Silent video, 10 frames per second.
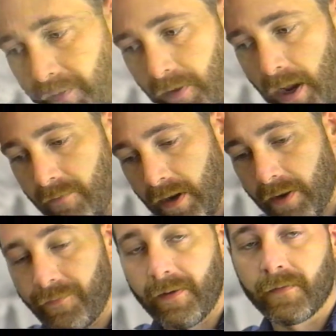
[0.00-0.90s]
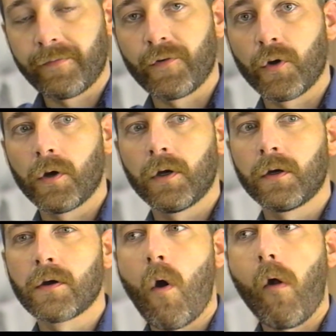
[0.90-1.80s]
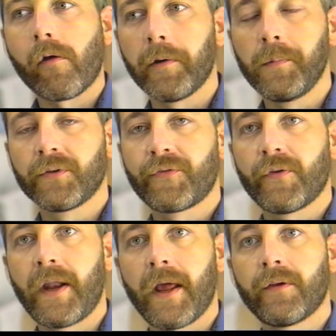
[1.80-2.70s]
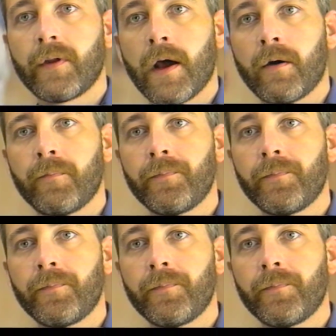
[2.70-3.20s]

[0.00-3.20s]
I haven't had a fever for almost 3 days now.